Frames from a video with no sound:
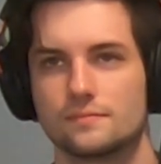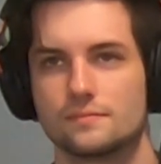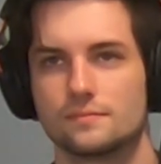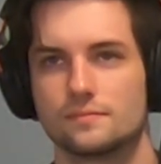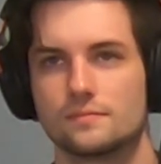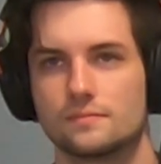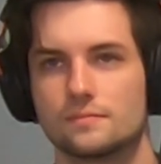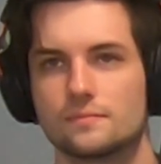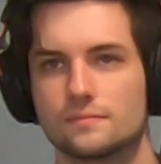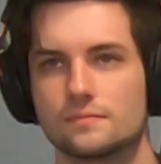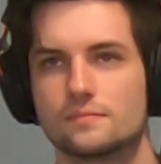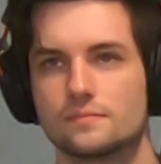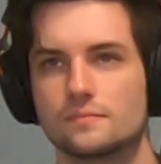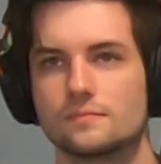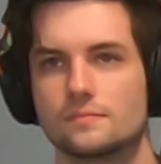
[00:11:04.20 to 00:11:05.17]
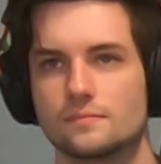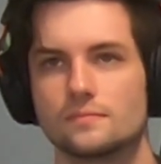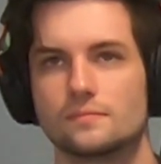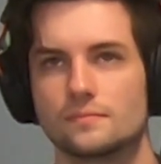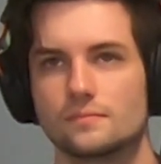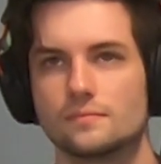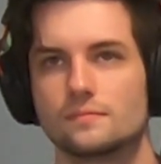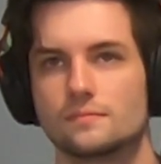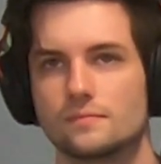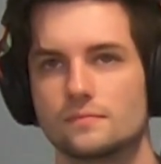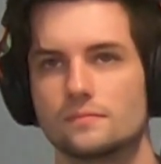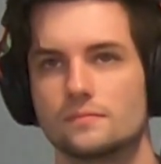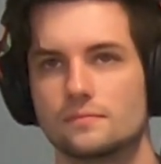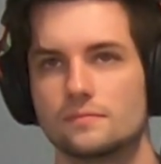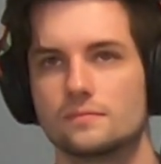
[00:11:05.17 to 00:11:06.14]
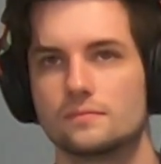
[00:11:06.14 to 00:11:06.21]

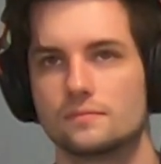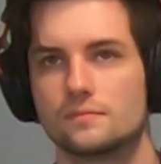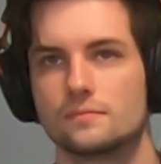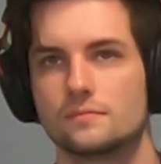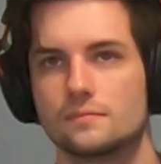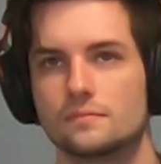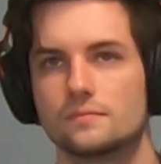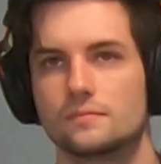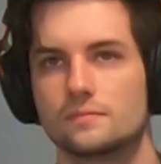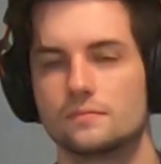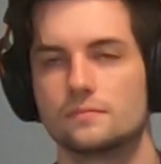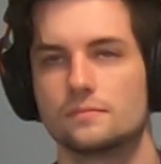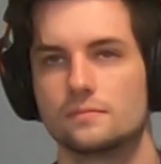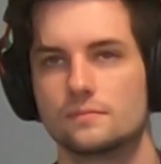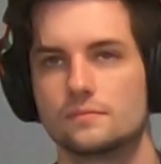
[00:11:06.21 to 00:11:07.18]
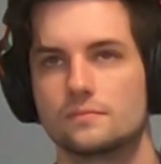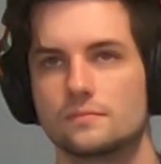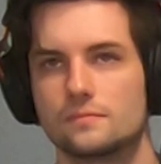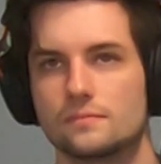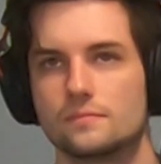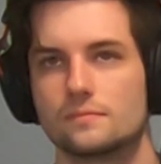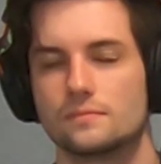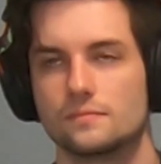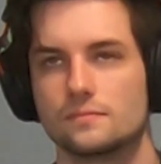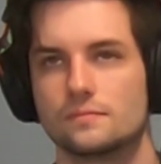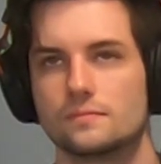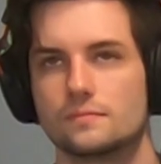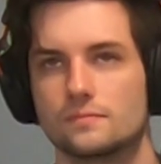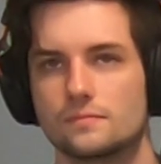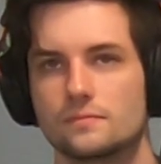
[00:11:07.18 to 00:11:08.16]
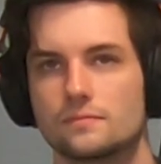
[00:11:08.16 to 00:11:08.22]

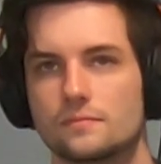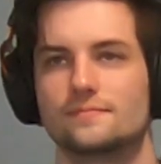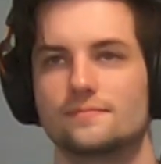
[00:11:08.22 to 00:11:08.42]
No words are spoken by the person on screen.